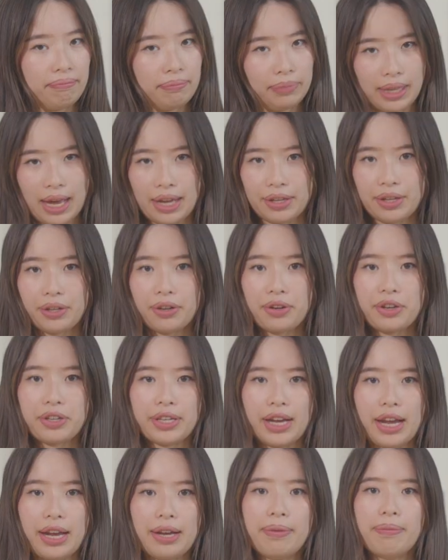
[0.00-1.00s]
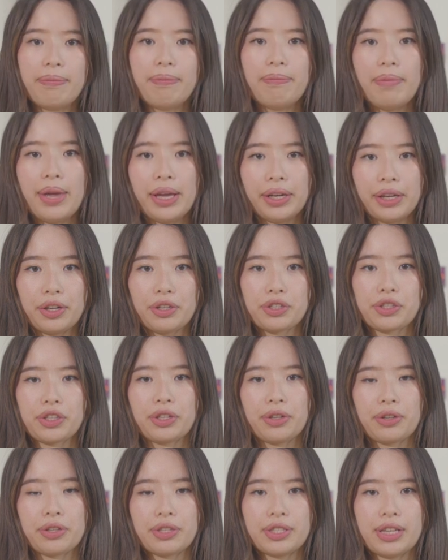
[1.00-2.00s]
planning your day, making
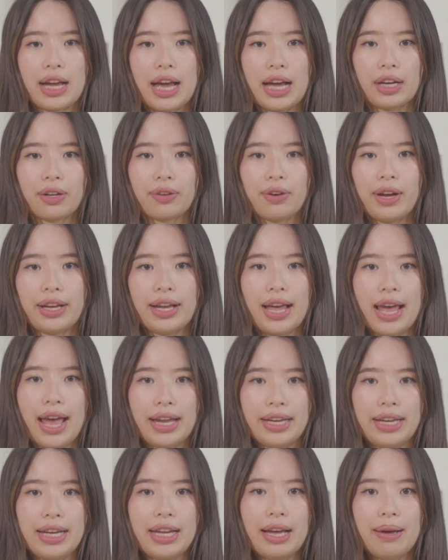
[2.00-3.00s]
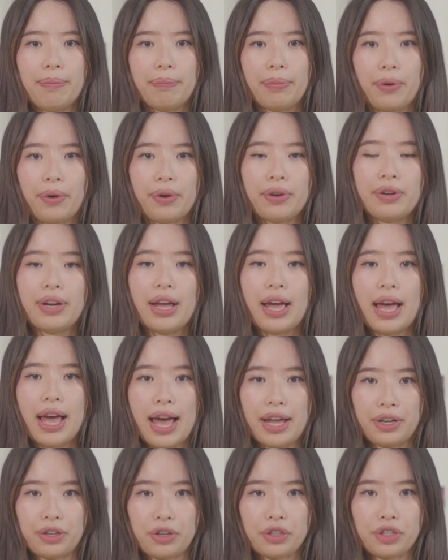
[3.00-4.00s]
sure you're staggering any important
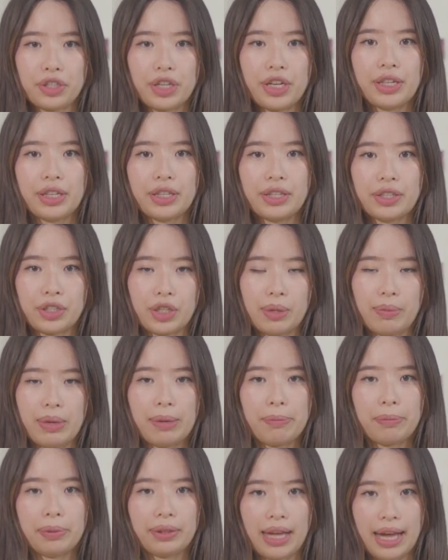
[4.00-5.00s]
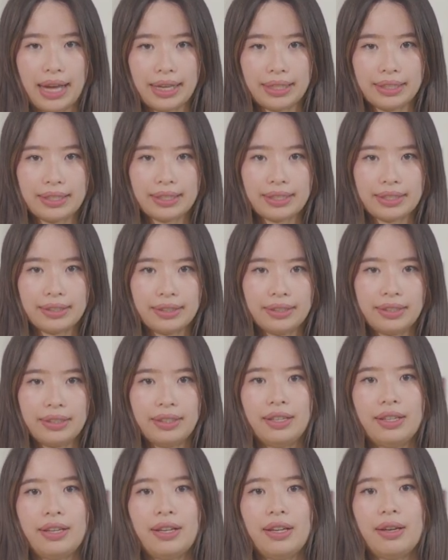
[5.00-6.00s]
energy consuming plans
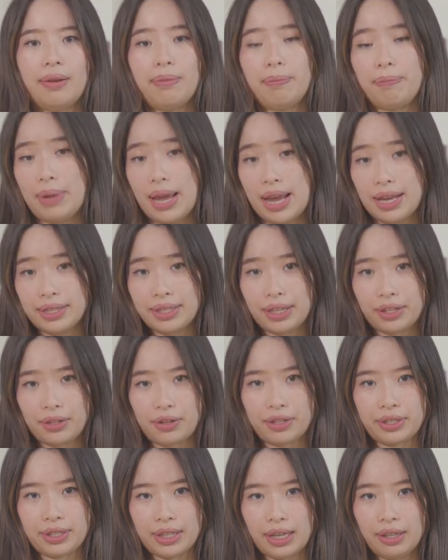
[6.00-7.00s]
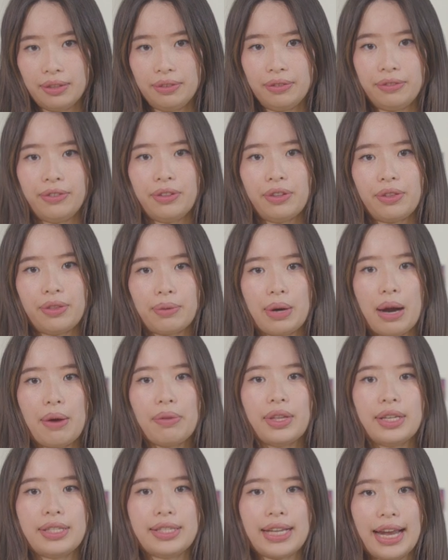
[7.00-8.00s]
pacing yourself
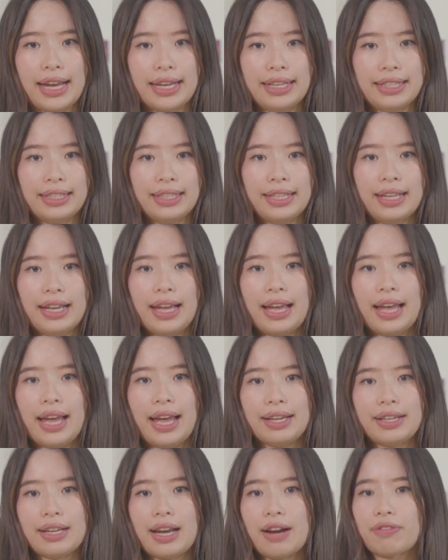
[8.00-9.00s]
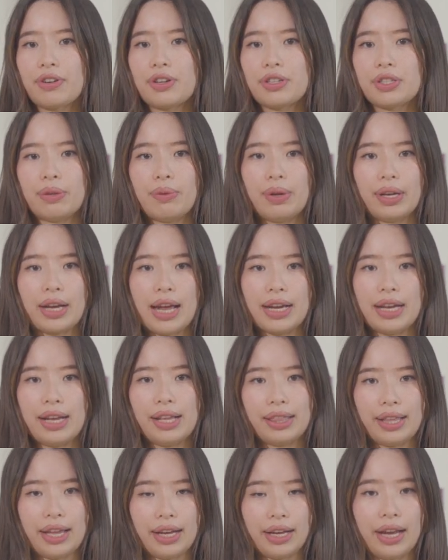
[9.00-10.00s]
throughout the day and never doing
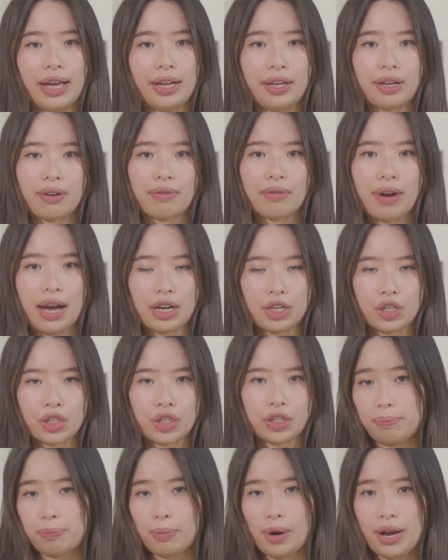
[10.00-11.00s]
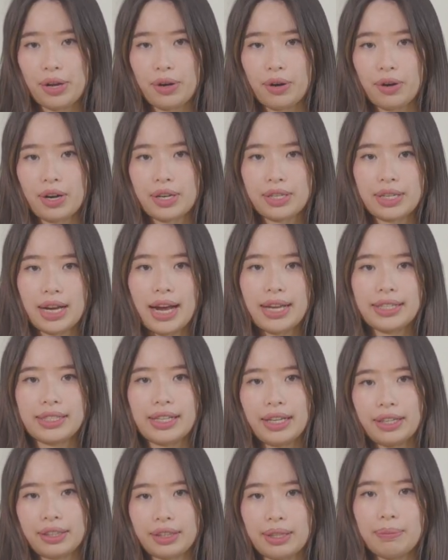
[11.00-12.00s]
anything in a rush,
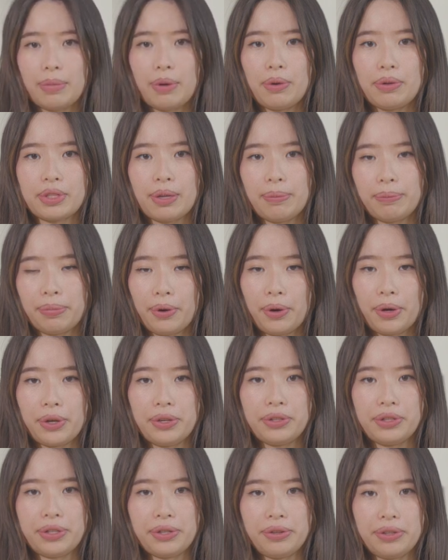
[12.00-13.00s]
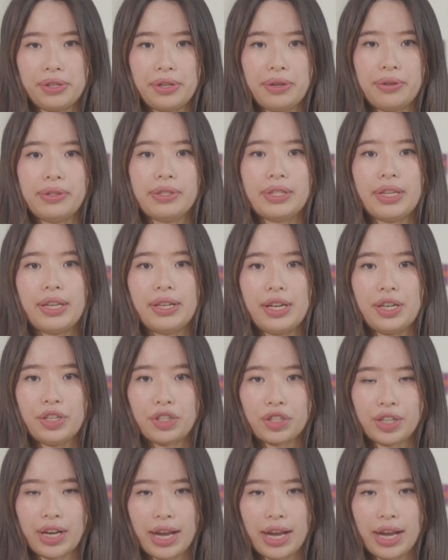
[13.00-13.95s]
prioritizing the most important to dos in each